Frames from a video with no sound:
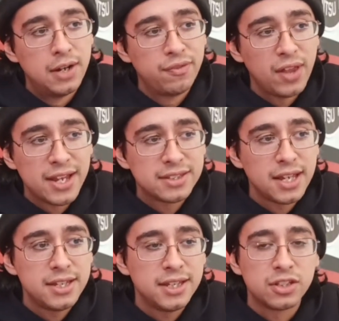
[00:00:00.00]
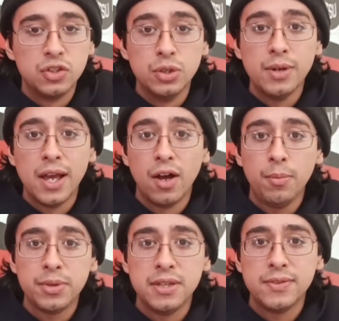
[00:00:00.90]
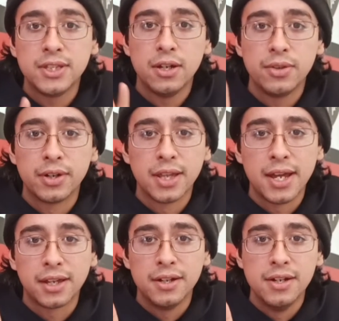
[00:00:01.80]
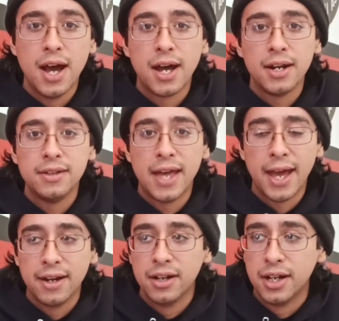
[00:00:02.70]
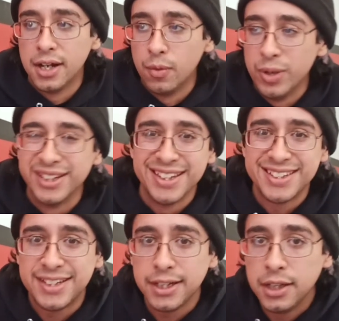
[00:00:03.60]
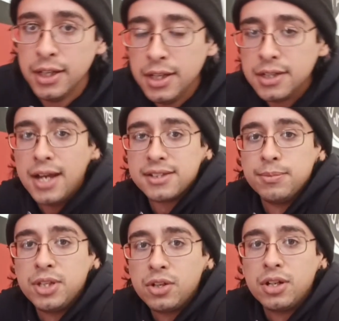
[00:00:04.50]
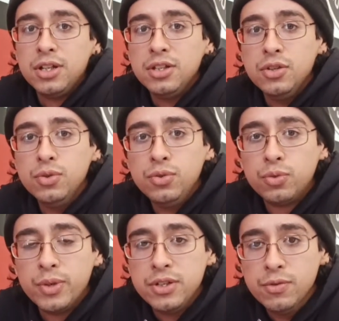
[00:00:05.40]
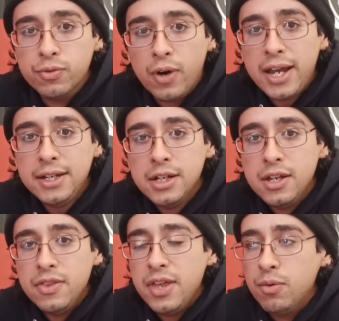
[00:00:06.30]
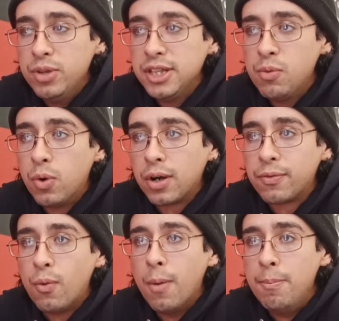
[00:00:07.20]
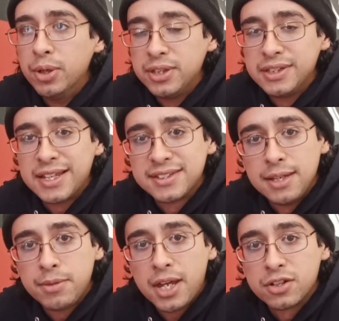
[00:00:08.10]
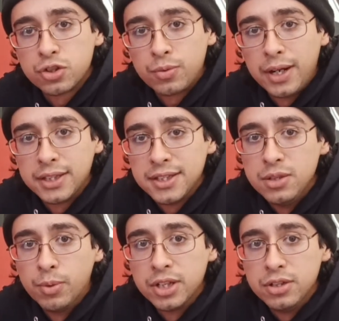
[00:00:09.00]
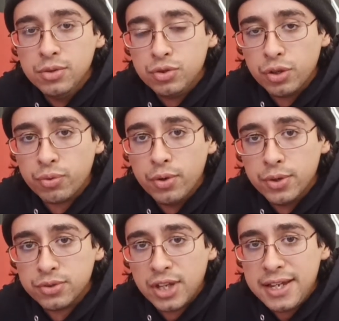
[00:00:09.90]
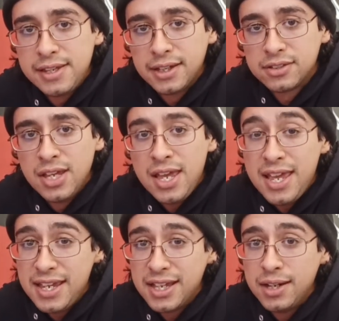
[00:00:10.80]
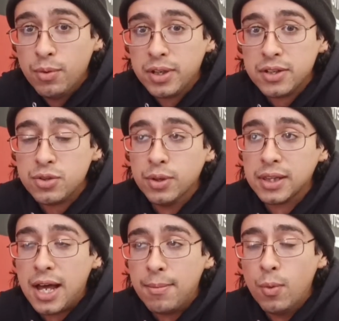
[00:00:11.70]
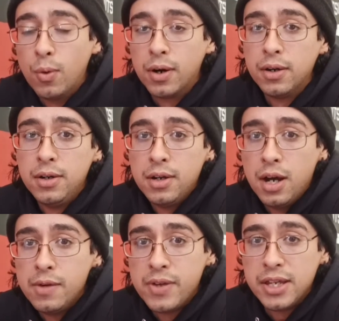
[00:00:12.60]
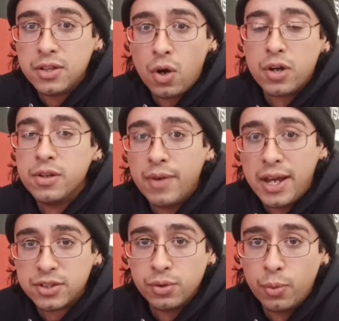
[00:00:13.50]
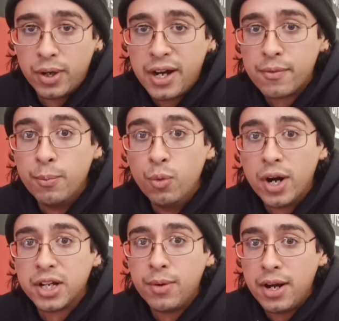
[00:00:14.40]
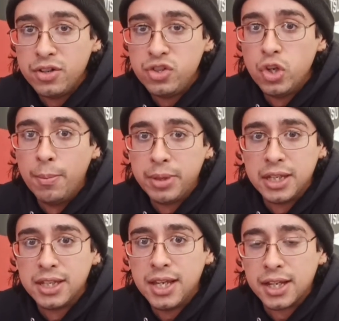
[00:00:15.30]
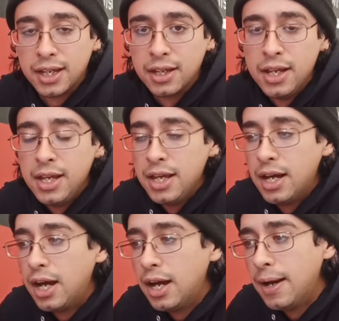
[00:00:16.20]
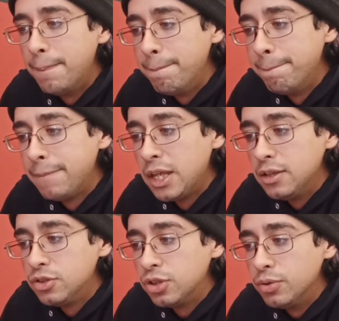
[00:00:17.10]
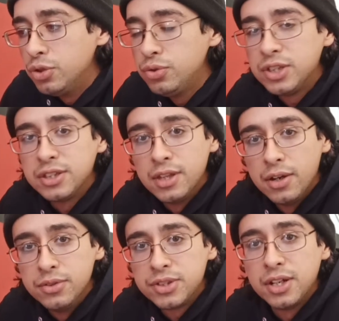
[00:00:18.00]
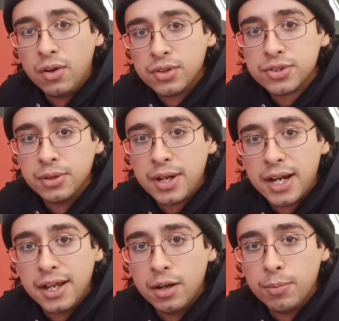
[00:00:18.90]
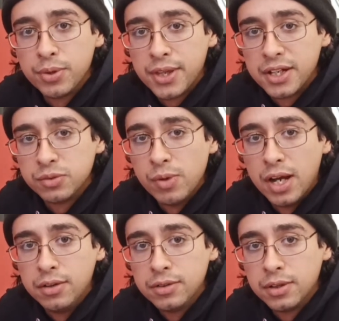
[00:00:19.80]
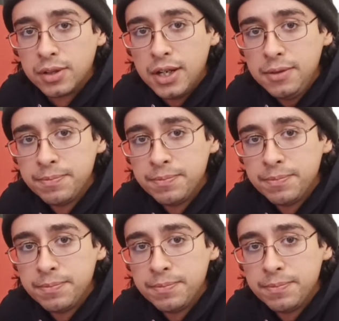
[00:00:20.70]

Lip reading: Flying side kicks do help, even though they're like not that realistic, not something you're going to use when you fight. They really work for building that same kind of strength that you want to use to throw those side kicks, and it will get you a lot more of a cardiovascular workout from running around and jumping and kicking. So using those can also kind of help with that as well, okay?